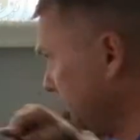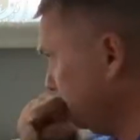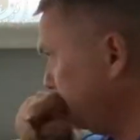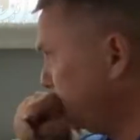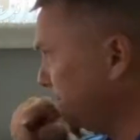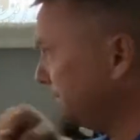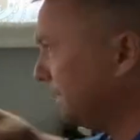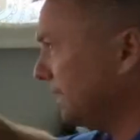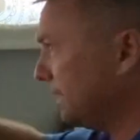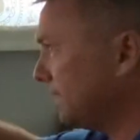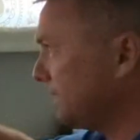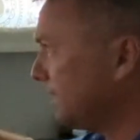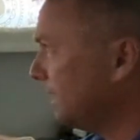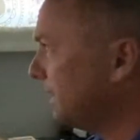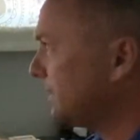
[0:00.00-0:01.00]
In this
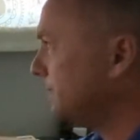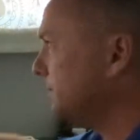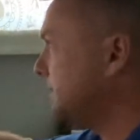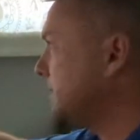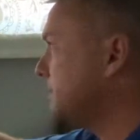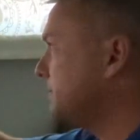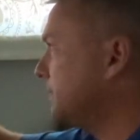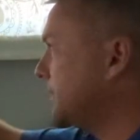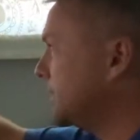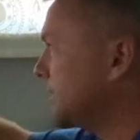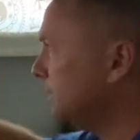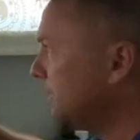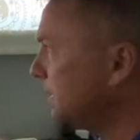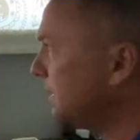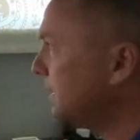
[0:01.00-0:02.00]
case, it would just be
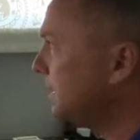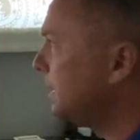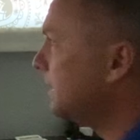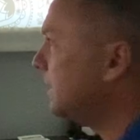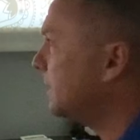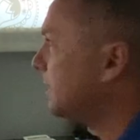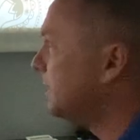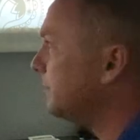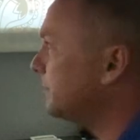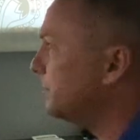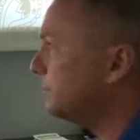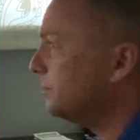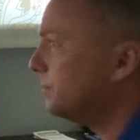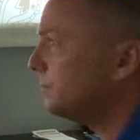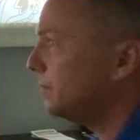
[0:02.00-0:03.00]

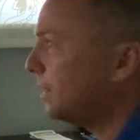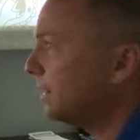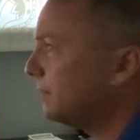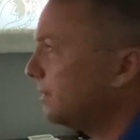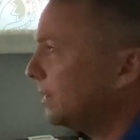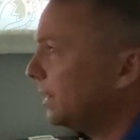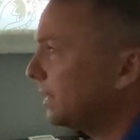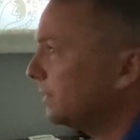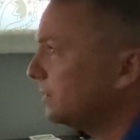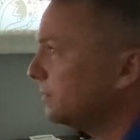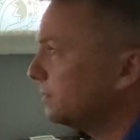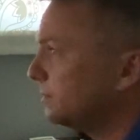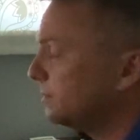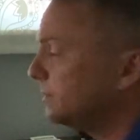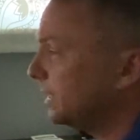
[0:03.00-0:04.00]
Bravo
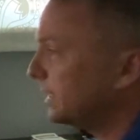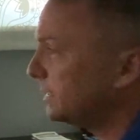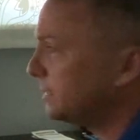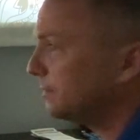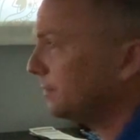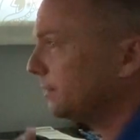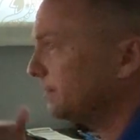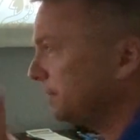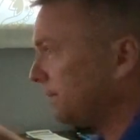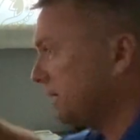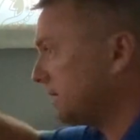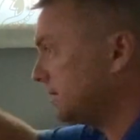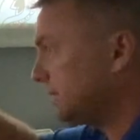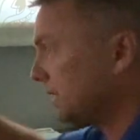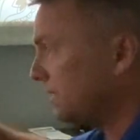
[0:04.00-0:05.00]
Echo, taxi to run up at
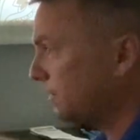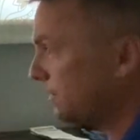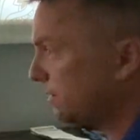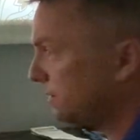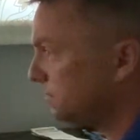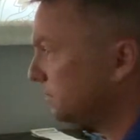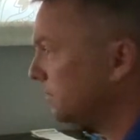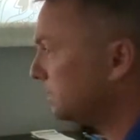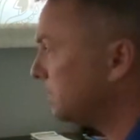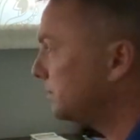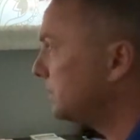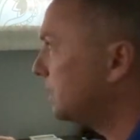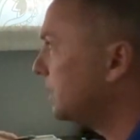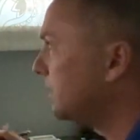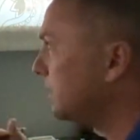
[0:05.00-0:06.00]
the tower, blah, blah,
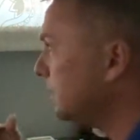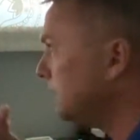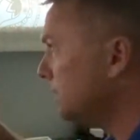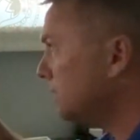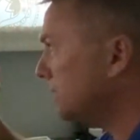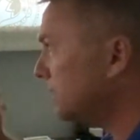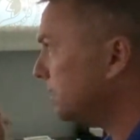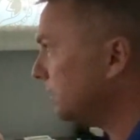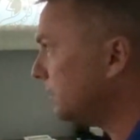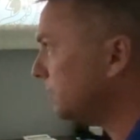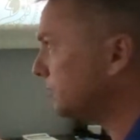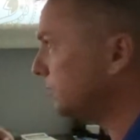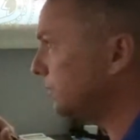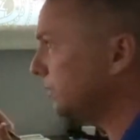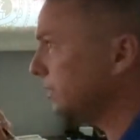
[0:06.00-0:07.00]
blah.
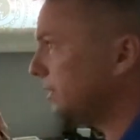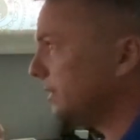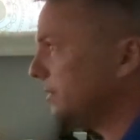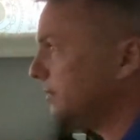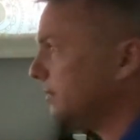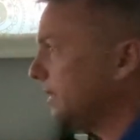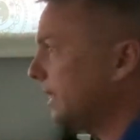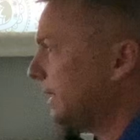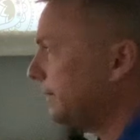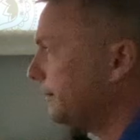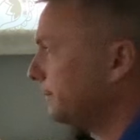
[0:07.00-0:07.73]
So we'll go ahead and do that.